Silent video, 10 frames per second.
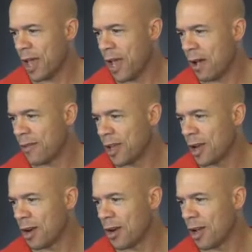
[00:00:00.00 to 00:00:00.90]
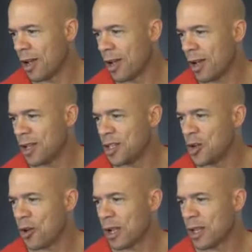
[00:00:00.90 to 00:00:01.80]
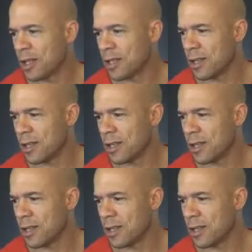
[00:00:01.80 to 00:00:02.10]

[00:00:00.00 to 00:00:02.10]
have here joining us.